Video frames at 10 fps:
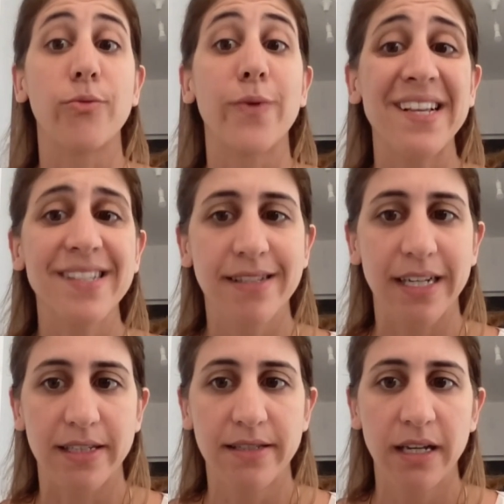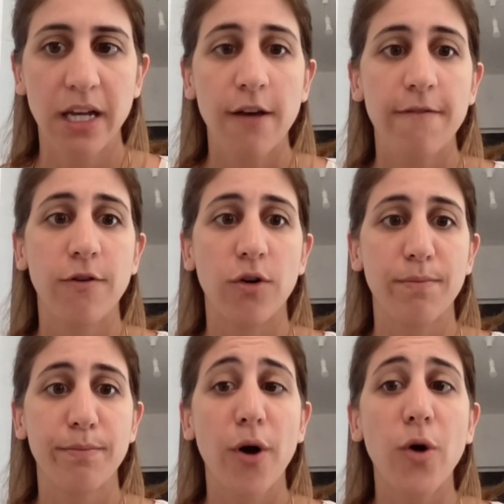arrested
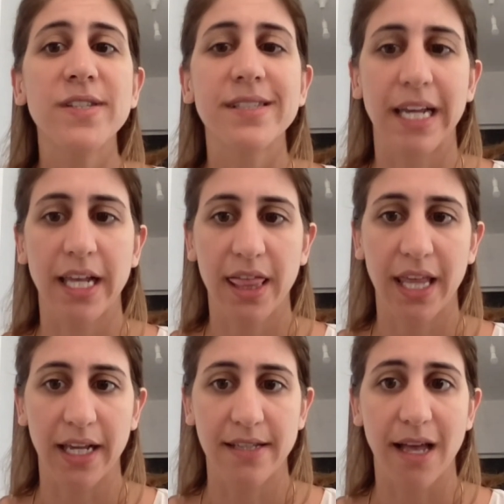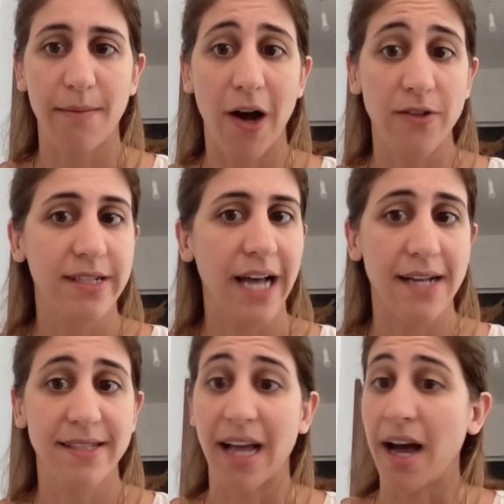for posting things about
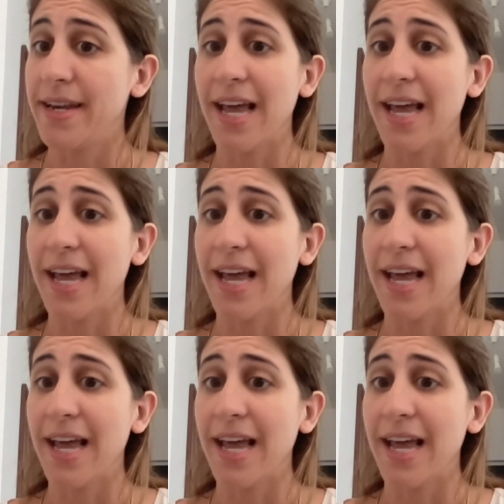Gaza,